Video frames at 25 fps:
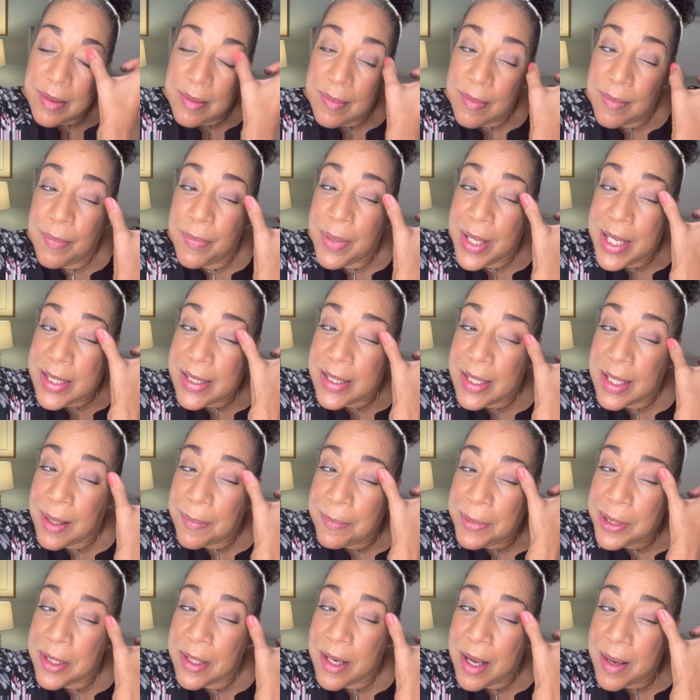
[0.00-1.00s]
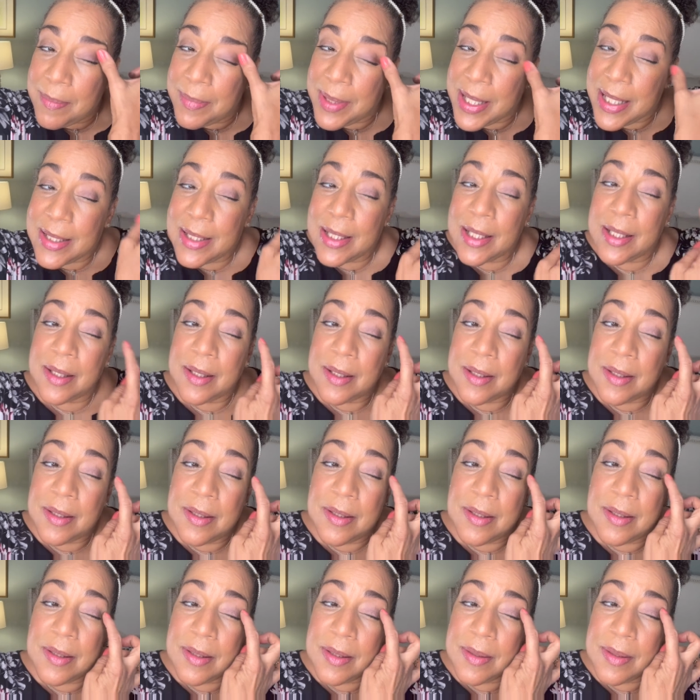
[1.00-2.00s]
basic but not basic
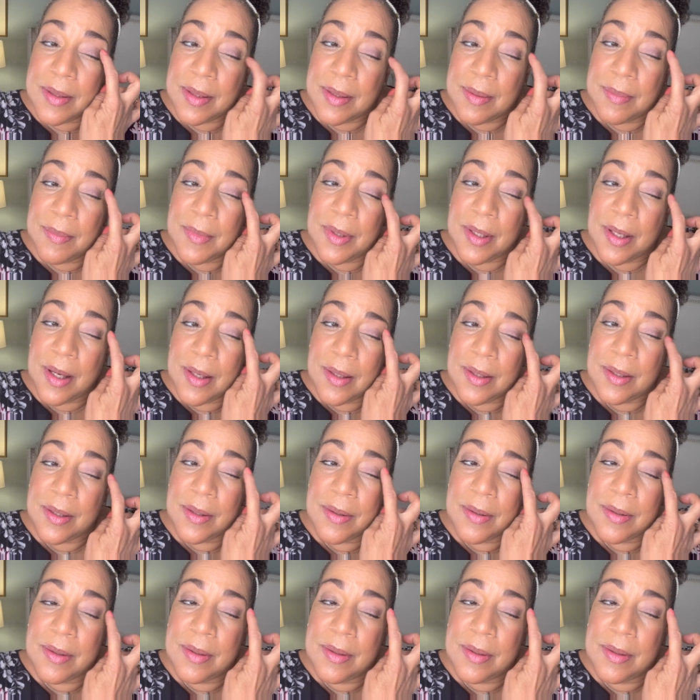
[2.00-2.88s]
color.